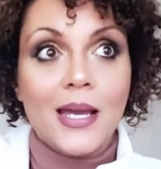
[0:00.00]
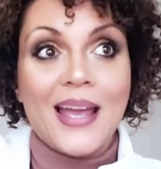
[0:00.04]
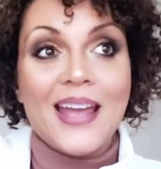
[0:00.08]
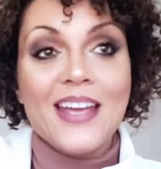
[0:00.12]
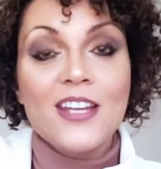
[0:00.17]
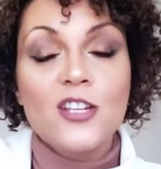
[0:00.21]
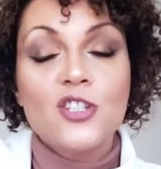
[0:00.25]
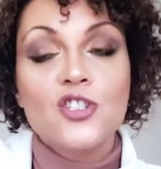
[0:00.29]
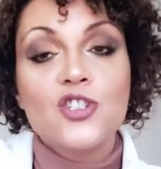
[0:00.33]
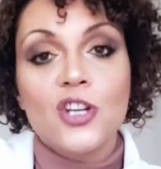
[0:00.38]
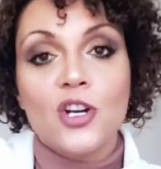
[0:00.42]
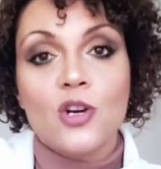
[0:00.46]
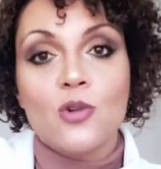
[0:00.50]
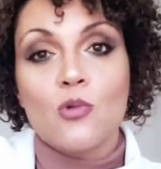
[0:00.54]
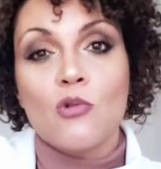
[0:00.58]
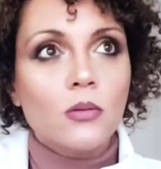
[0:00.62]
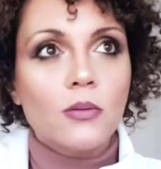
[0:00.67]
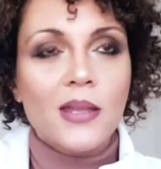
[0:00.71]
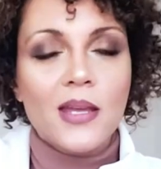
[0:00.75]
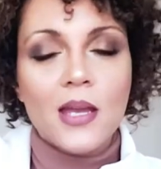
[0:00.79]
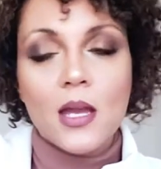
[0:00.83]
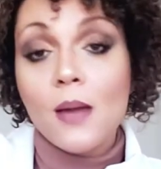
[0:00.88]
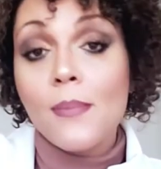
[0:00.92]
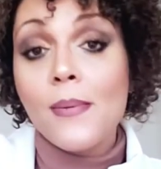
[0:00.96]
in general,
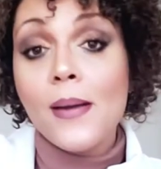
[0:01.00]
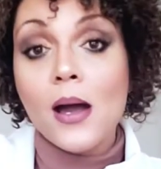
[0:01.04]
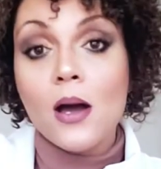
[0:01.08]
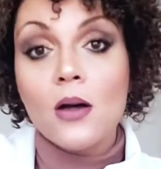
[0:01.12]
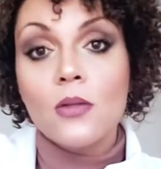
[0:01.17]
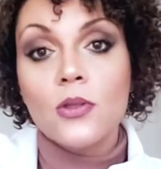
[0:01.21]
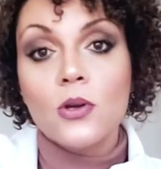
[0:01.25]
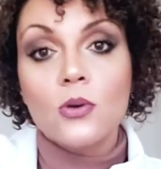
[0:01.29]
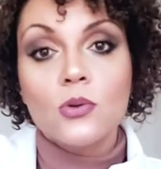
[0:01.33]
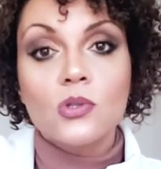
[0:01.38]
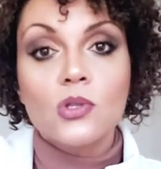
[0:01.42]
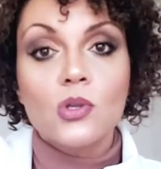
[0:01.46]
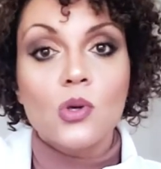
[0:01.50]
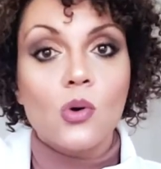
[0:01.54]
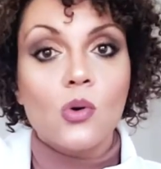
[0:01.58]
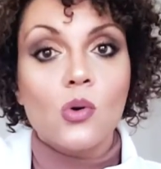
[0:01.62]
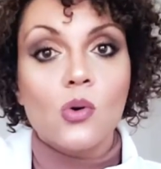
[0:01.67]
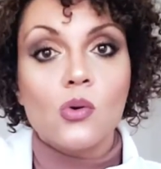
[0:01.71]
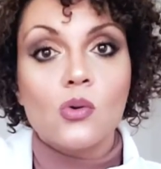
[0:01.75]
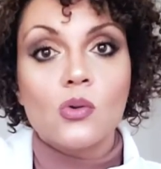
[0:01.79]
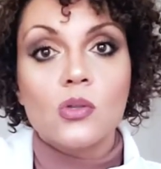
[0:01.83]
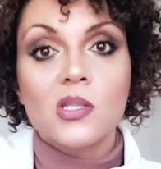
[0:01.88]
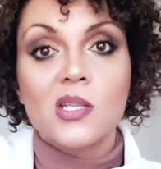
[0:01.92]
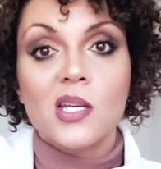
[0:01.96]
think about those
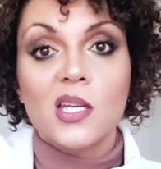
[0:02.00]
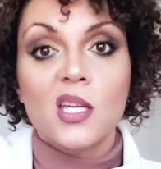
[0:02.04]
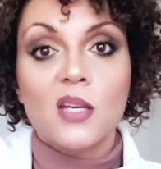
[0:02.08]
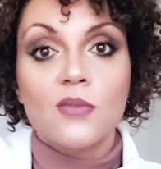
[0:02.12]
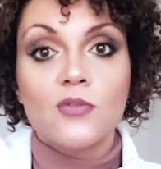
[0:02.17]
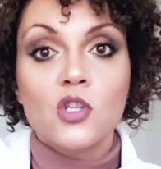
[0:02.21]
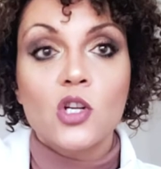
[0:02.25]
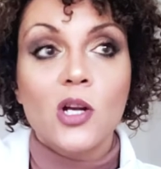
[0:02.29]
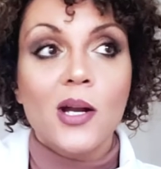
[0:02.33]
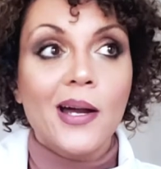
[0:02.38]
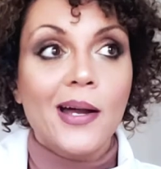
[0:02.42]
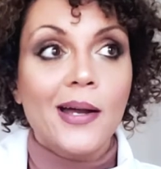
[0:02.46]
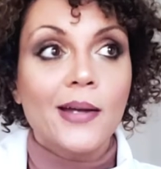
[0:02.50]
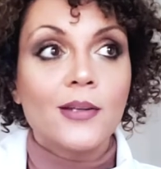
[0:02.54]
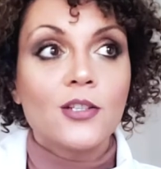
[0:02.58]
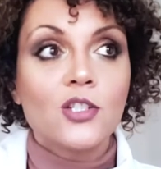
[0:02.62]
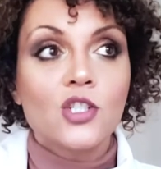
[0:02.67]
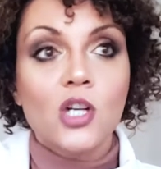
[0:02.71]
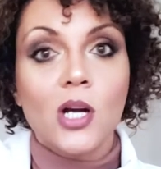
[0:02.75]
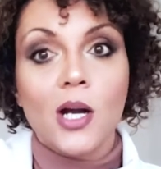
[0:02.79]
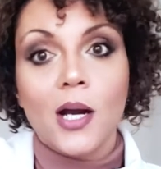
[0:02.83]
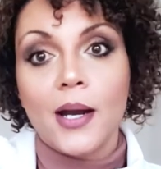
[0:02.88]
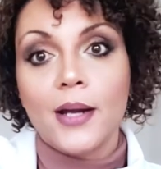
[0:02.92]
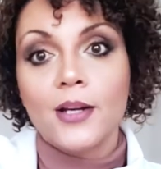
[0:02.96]
goals that you've tried and
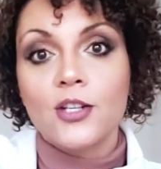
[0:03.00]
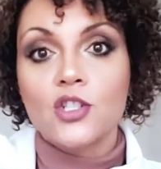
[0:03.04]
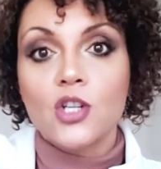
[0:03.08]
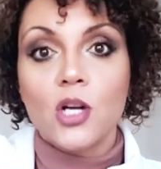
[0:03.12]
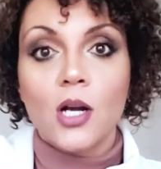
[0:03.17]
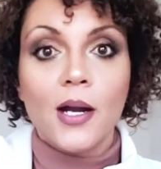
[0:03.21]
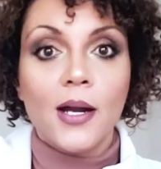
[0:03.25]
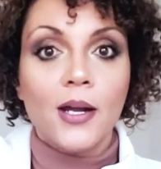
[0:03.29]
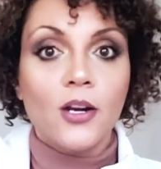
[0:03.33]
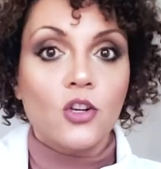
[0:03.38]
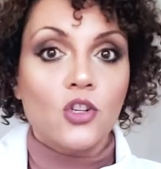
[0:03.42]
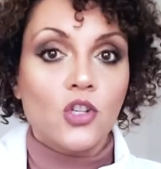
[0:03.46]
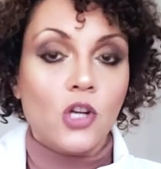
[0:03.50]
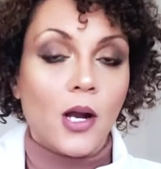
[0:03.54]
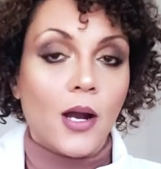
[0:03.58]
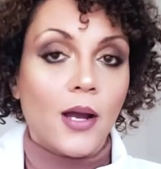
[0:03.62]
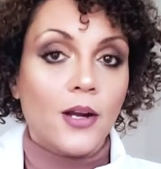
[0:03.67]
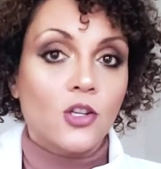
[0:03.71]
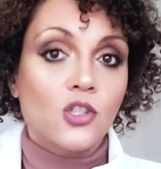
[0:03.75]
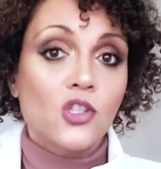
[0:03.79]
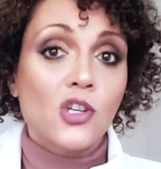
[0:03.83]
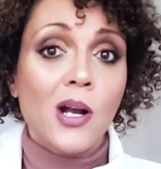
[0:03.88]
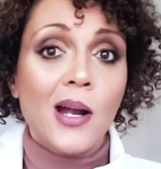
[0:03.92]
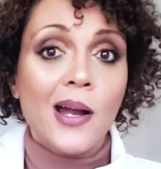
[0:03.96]
tried and tried and
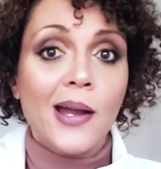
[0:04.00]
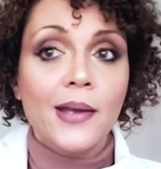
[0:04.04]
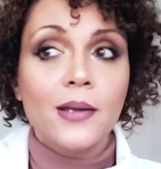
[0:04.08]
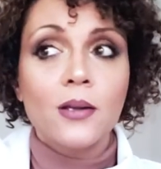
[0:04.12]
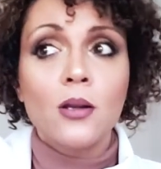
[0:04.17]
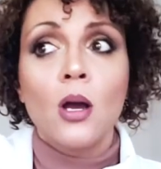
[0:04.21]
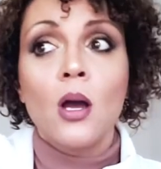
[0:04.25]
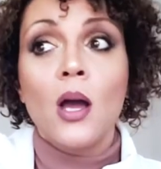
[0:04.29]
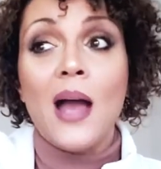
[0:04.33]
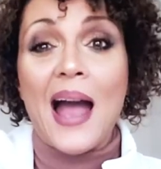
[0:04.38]
tried and tried.